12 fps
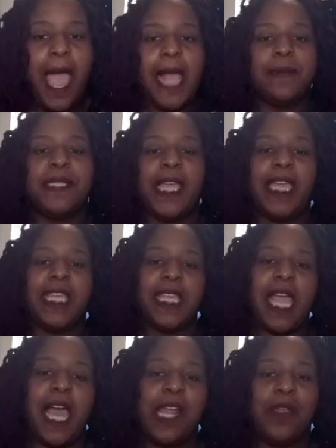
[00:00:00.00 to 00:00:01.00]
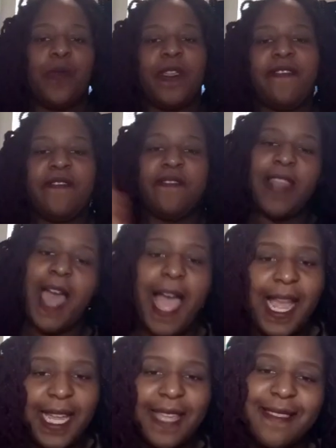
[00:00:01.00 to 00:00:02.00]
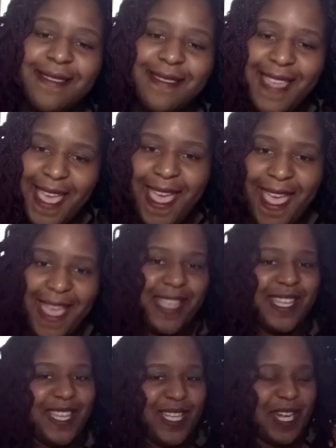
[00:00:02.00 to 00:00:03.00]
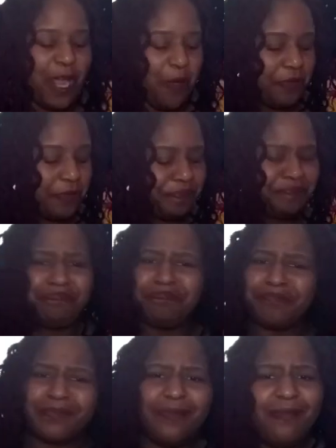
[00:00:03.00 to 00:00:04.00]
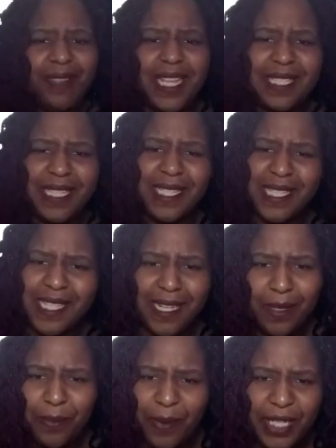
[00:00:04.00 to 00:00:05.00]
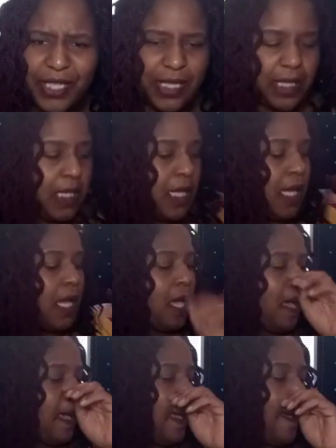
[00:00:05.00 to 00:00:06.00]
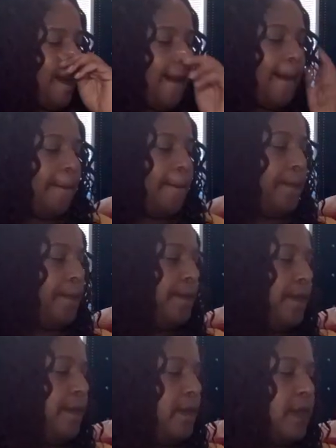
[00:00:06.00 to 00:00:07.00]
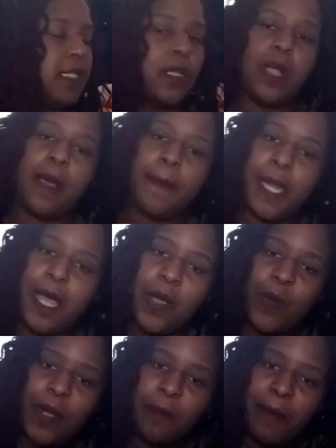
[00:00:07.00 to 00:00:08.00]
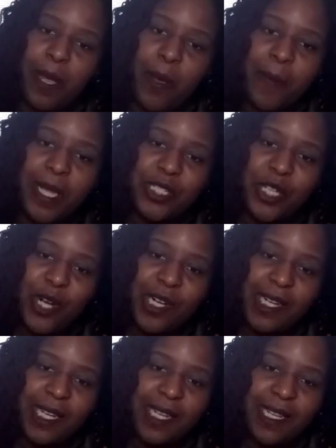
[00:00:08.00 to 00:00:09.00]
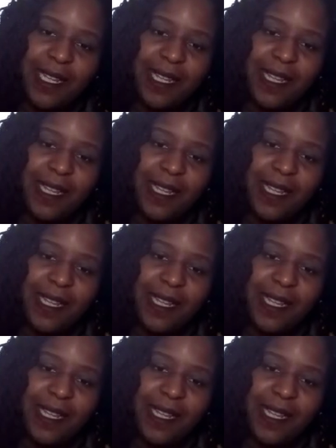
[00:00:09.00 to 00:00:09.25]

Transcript: I'm taking y'all and we vlogging that, you know. Cause this is celebration. So come along with me on my journey.